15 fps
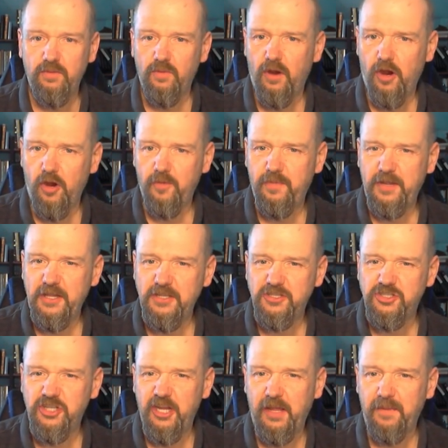
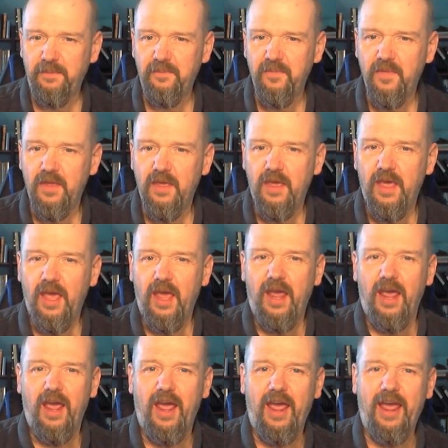RPG.
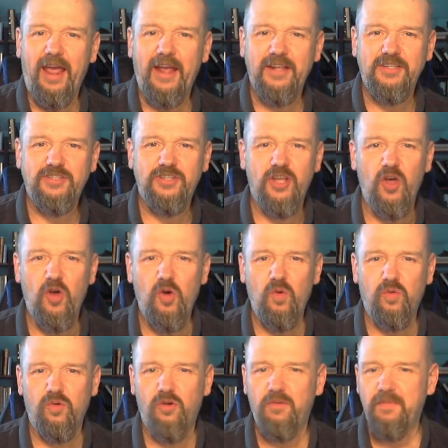And so
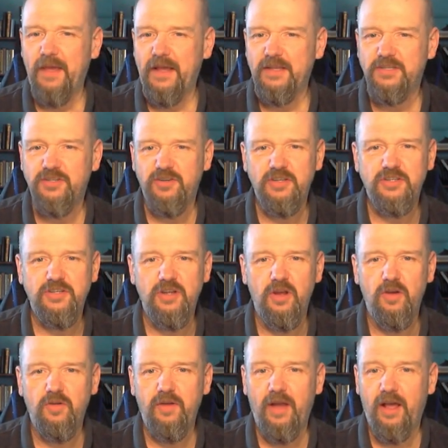Rolemaster is
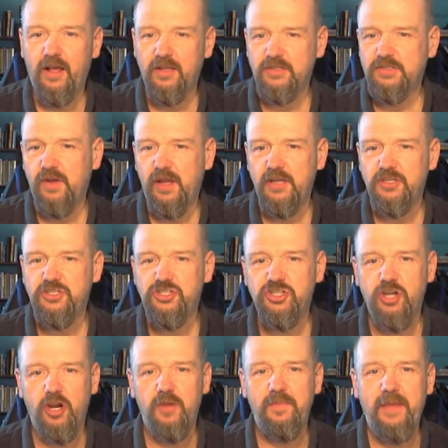known also as
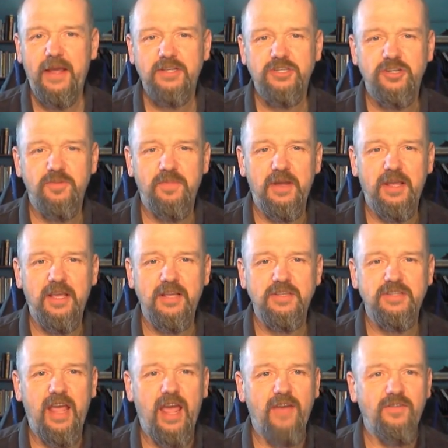Chartmaster because
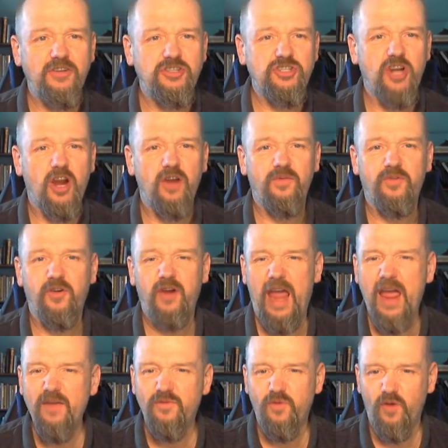they have a chart for
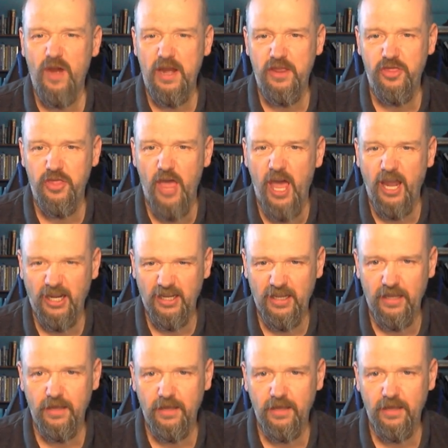everything.